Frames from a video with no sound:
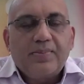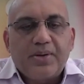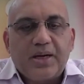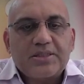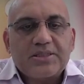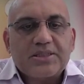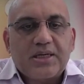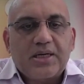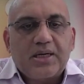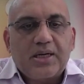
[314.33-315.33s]
Plus,
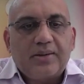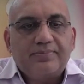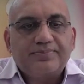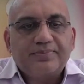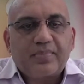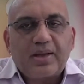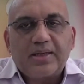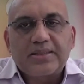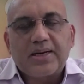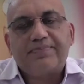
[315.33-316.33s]

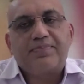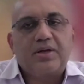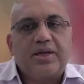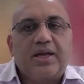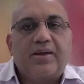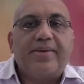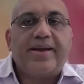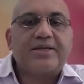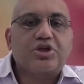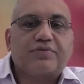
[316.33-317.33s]
as a
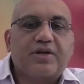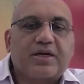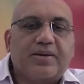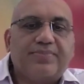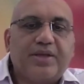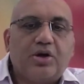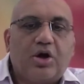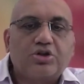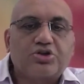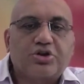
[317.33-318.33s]
image of the company
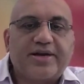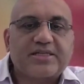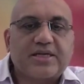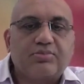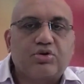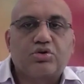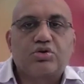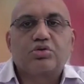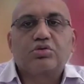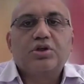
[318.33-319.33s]
also has come
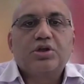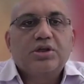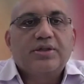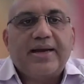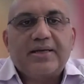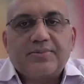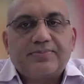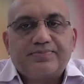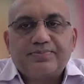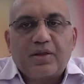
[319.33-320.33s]
to that
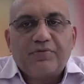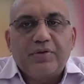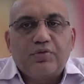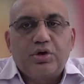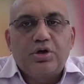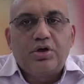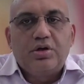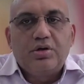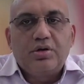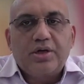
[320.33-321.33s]
we would,
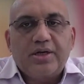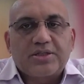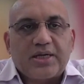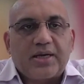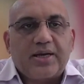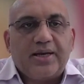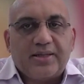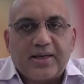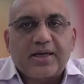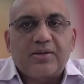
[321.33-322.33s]
it's a
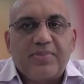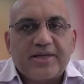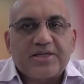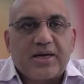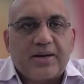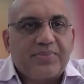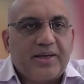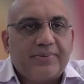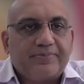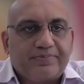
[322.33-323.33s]
ethical based
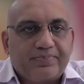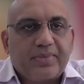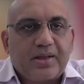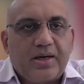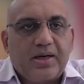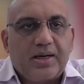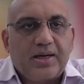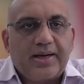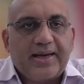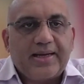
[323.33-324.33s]
company,
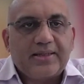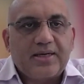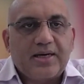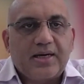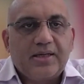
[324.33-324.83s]
and